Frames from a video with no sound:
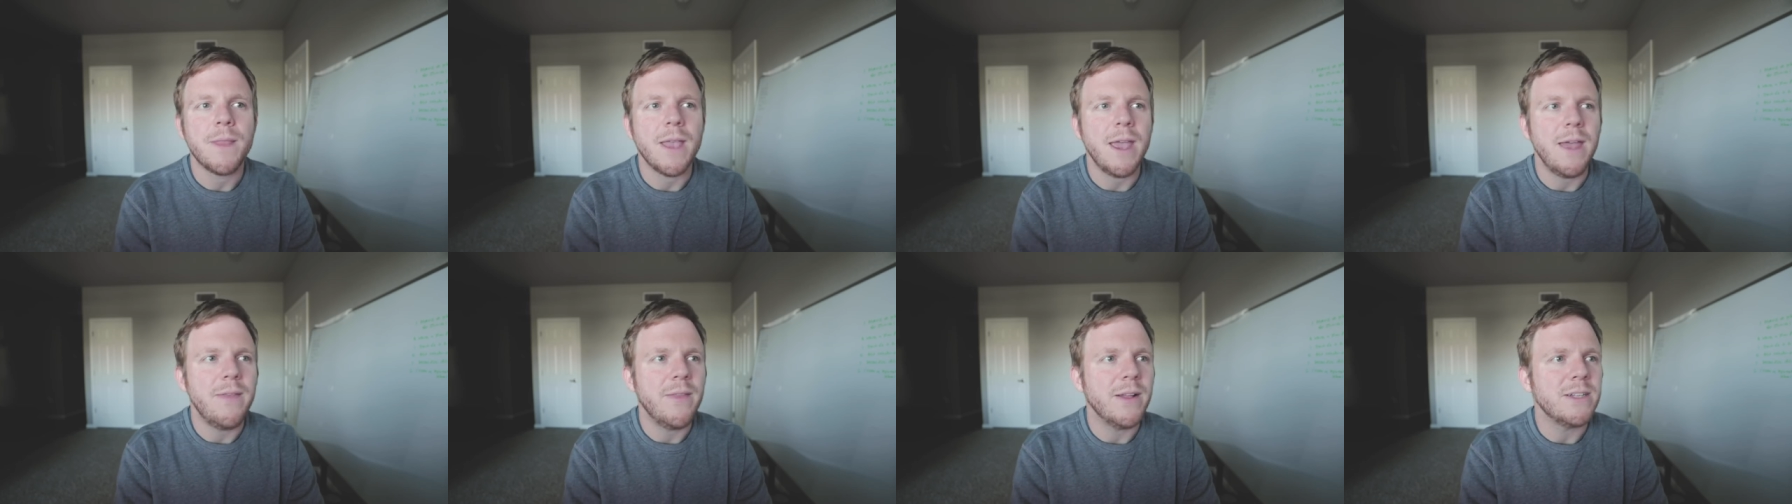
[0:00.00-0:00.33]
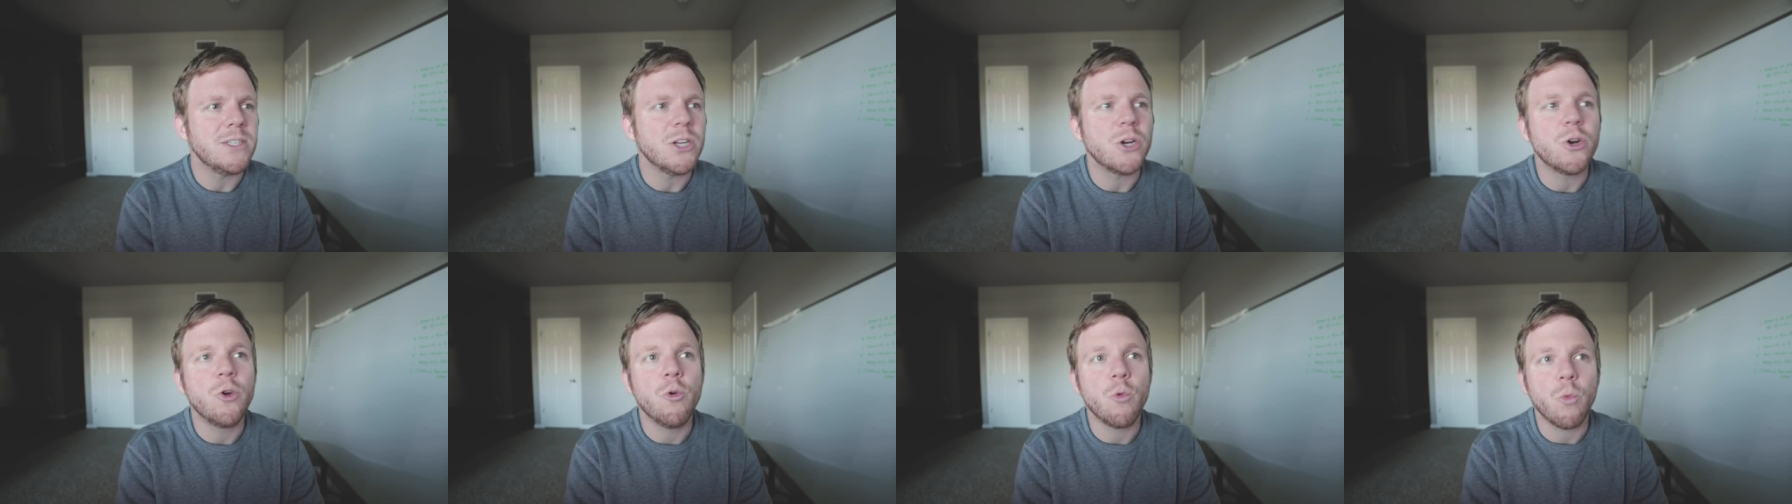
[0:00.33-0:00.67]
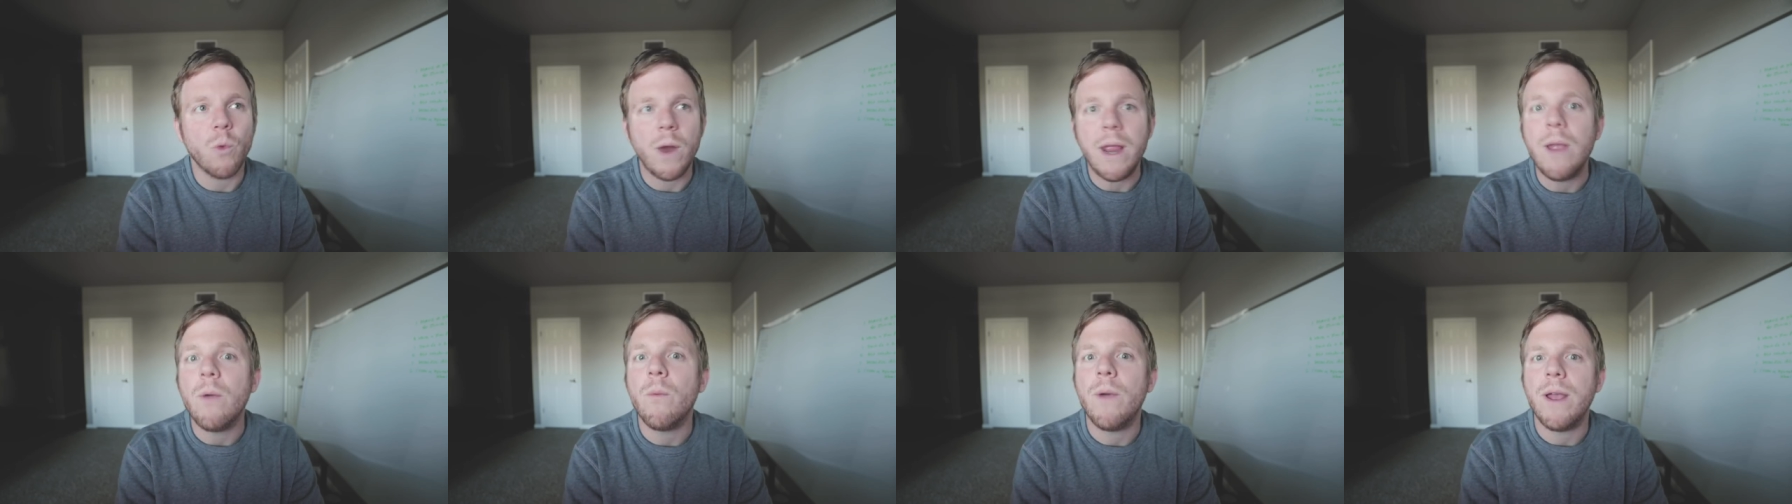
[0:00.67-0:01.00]
And that's a
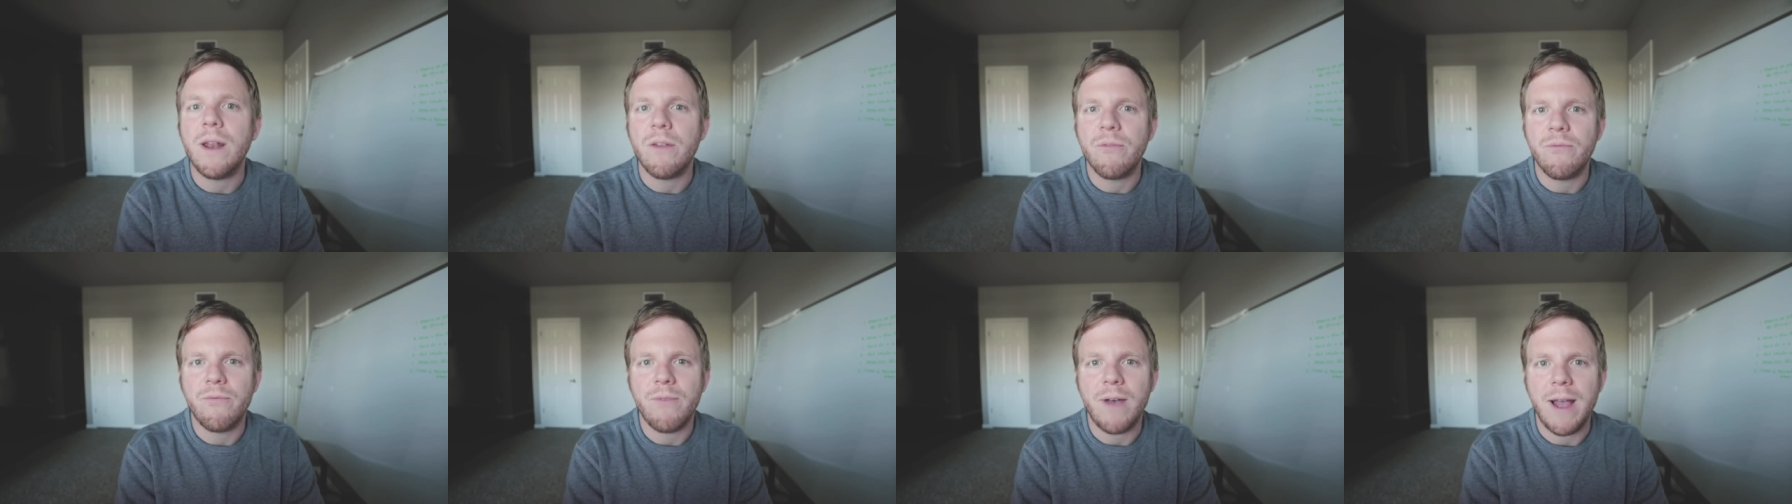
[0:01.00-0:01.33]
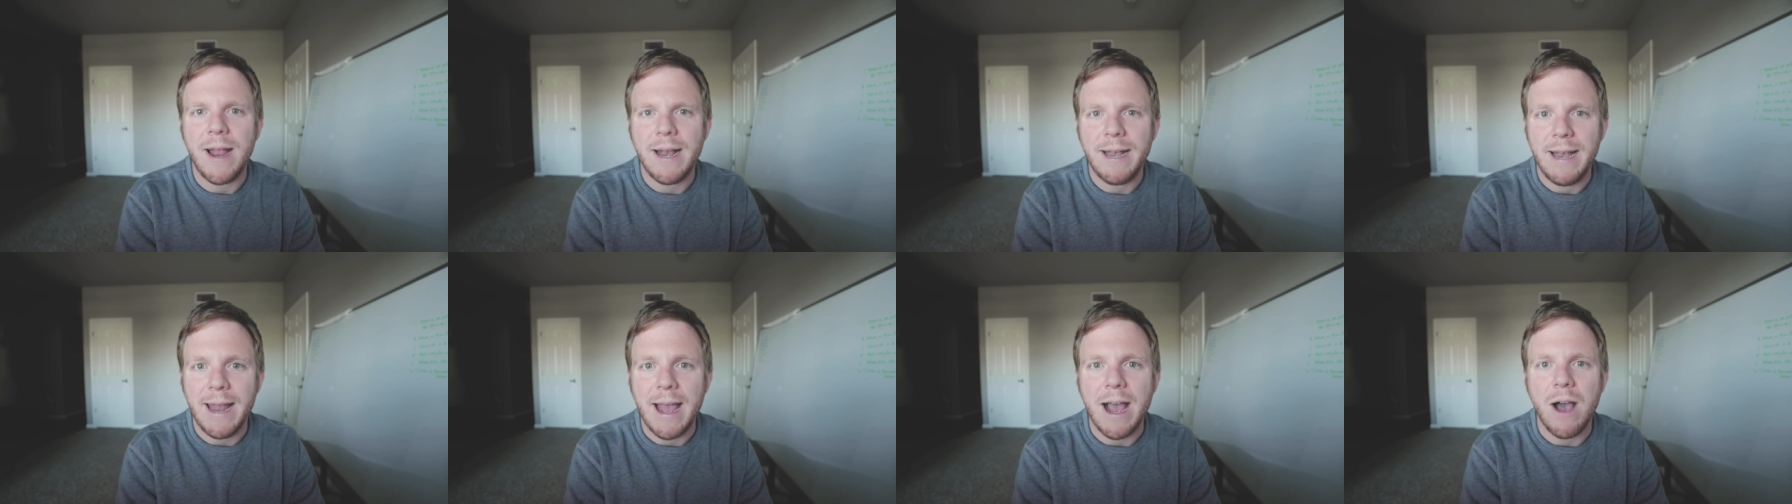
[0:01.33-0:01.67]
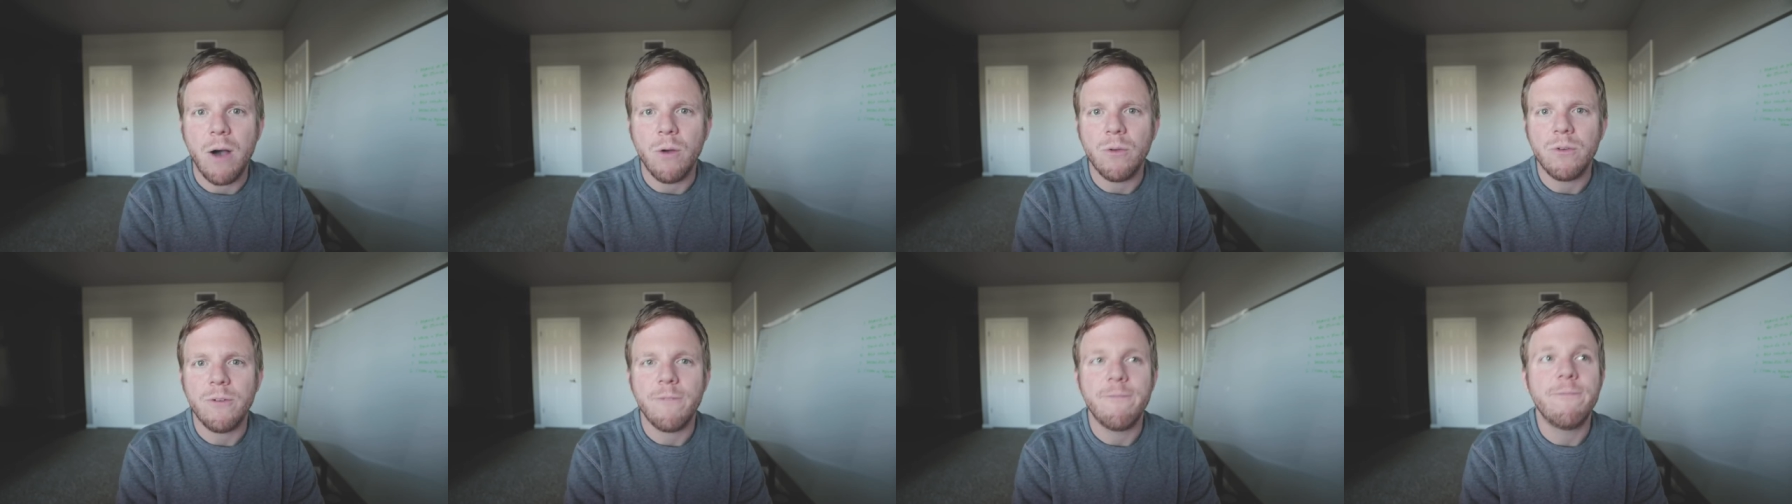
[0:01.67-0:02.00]
great way to find
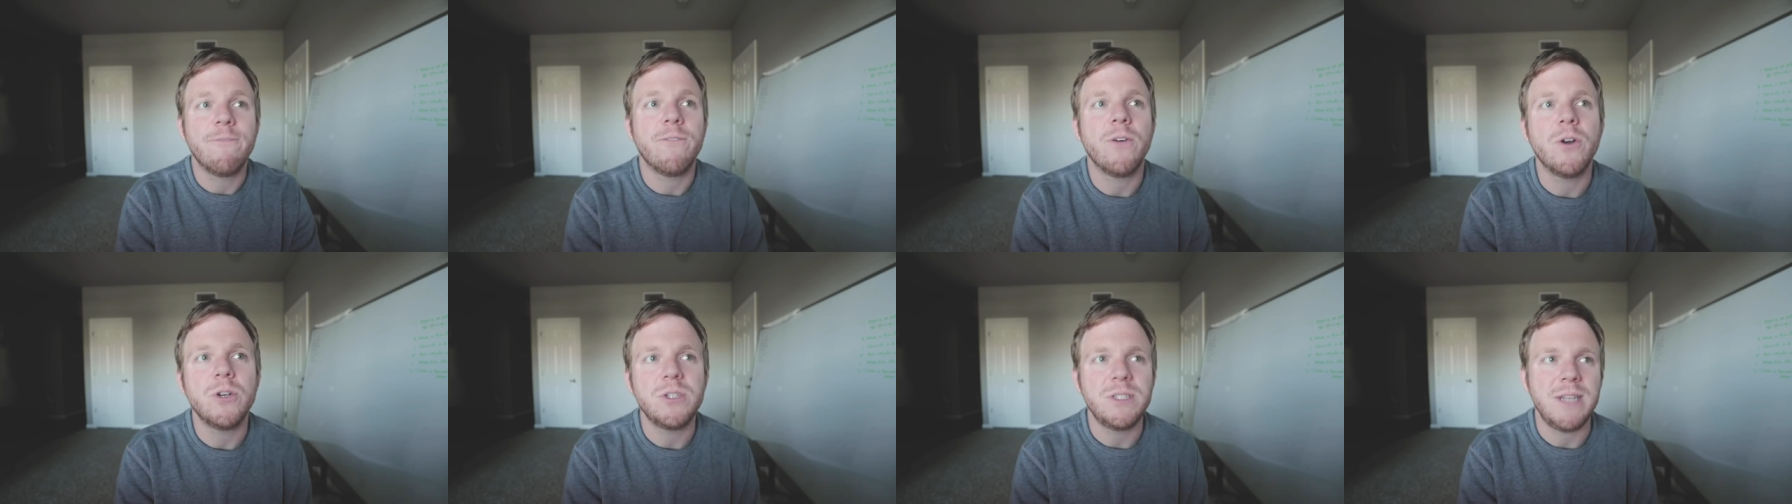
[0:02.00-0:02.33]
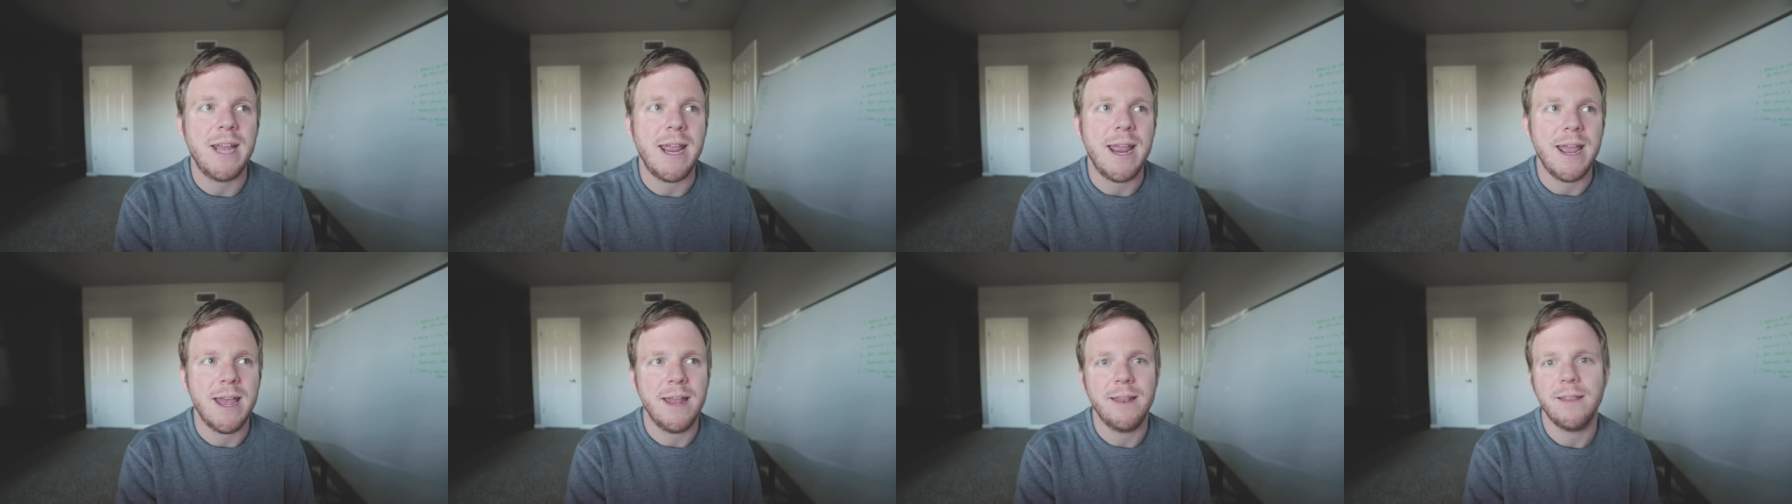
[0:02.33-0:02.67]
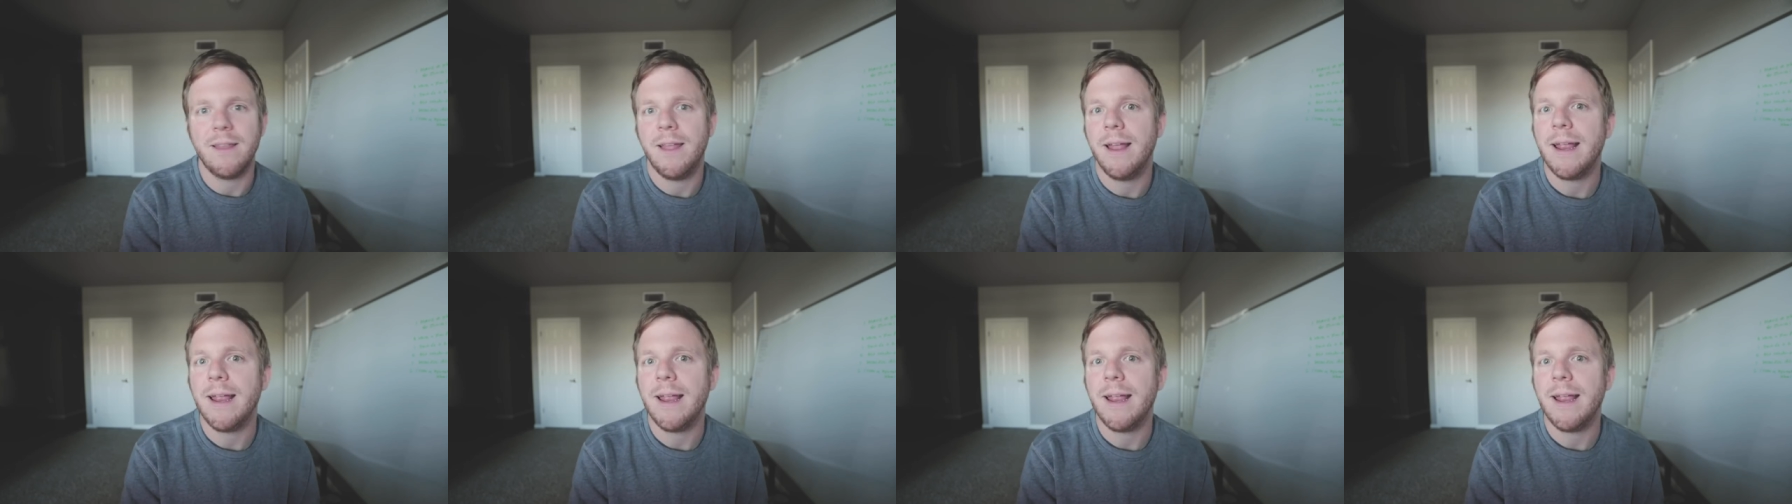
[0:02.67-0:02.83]
out firsthand,